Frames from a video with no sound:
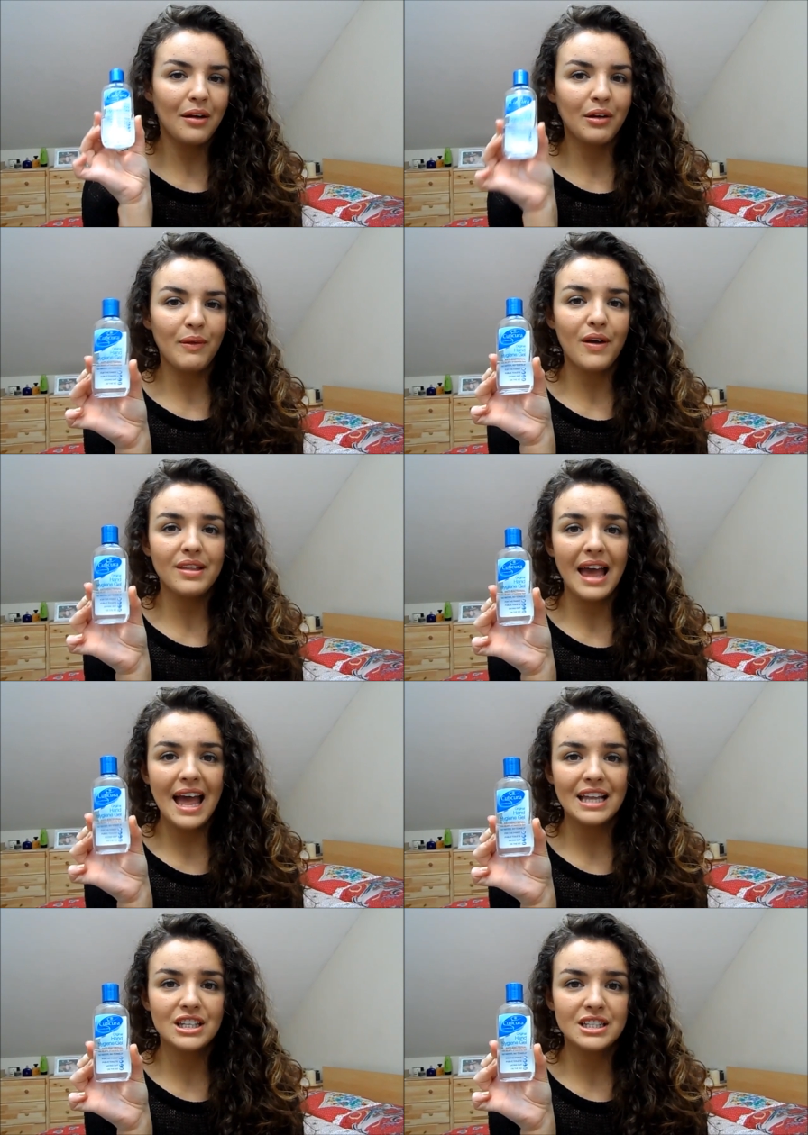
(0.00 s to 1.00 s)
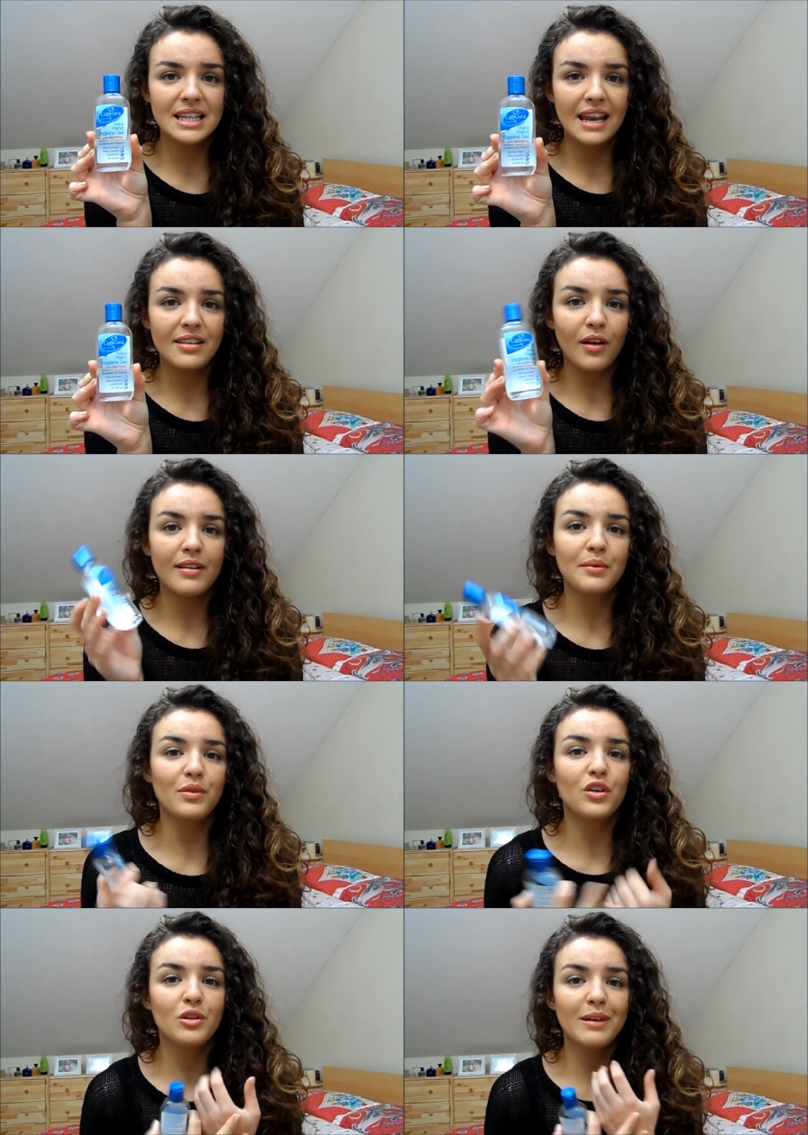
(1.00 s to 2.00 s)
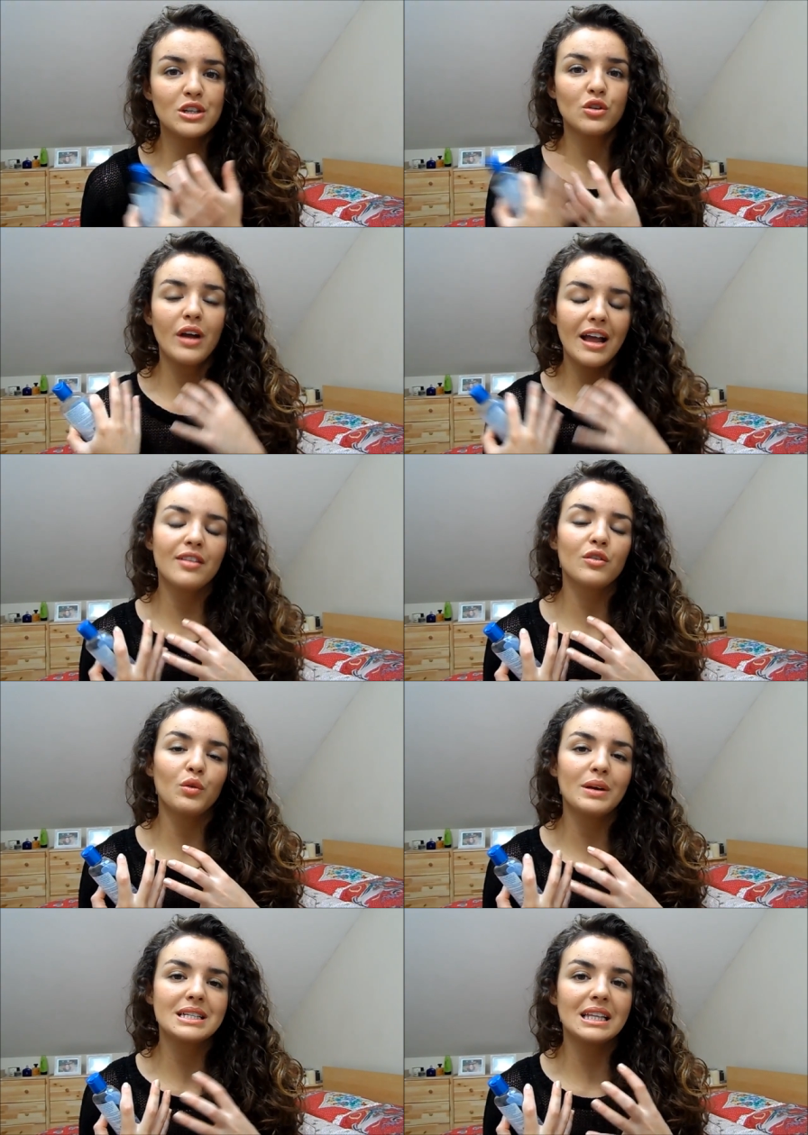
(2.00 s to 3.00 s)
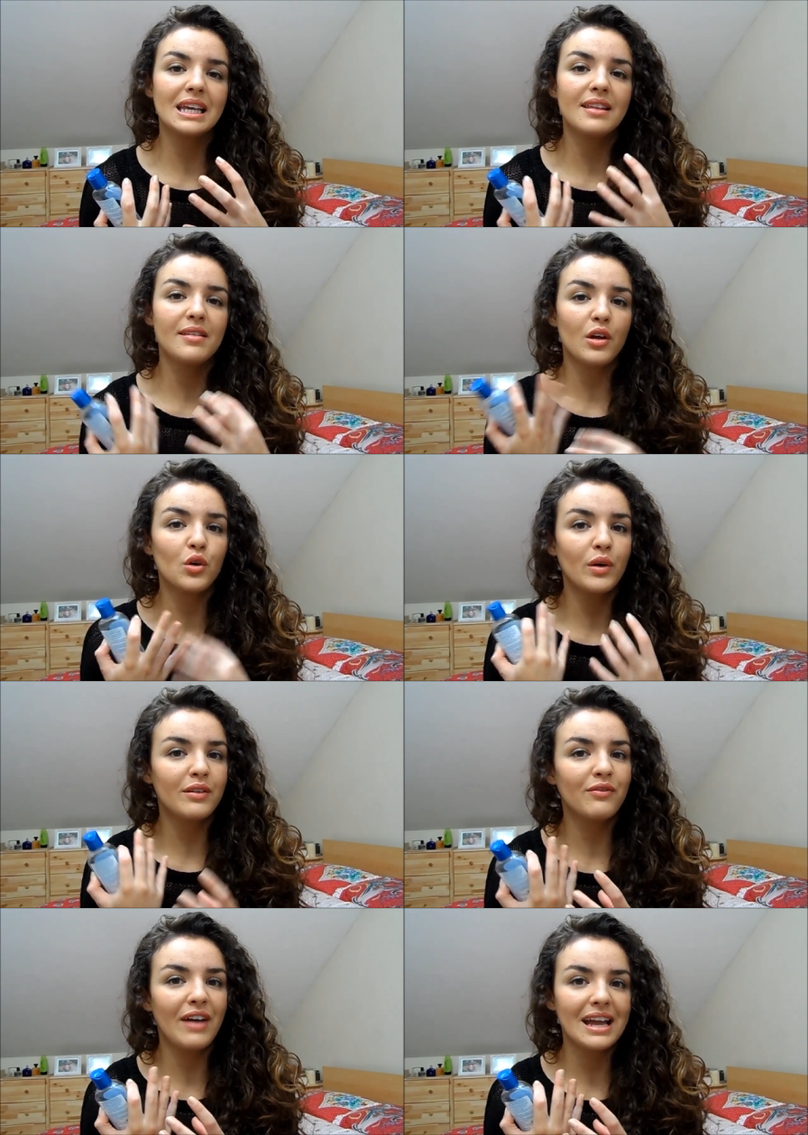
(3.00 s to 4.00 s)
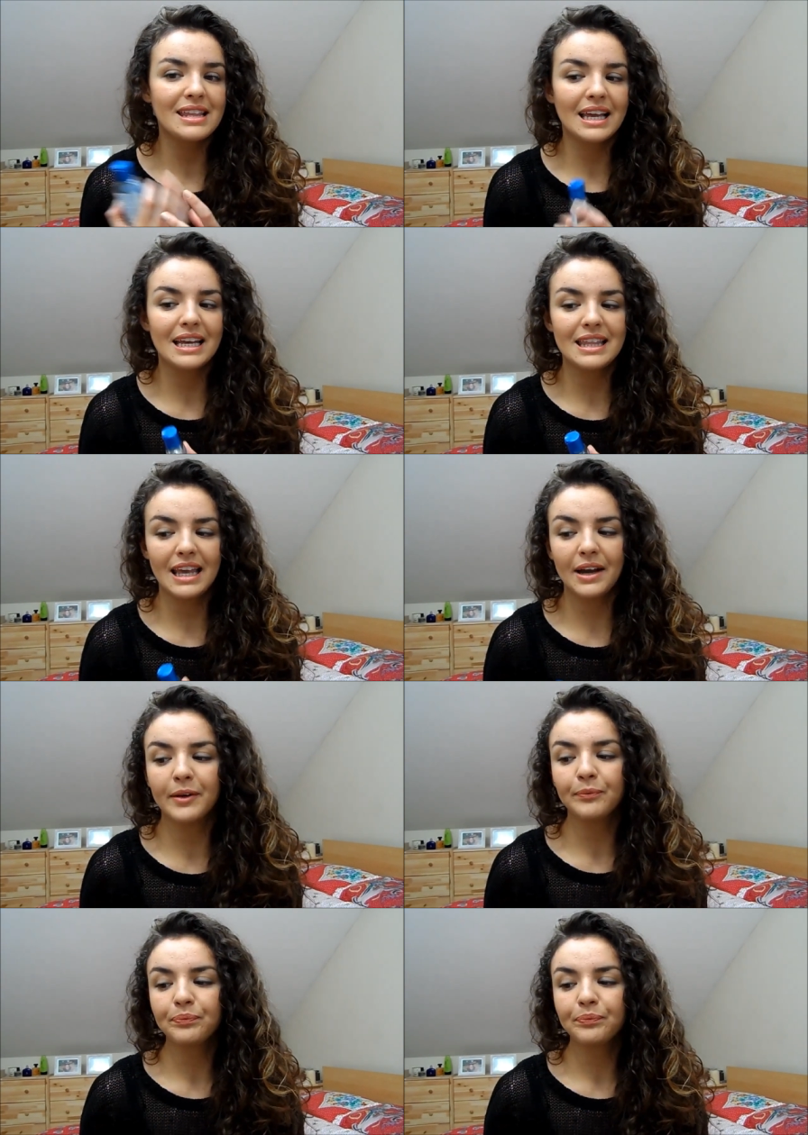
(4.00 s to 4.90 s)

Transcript: carry around a hand sanitizer with you to make sure your hands are always clean so you're not infecting anything.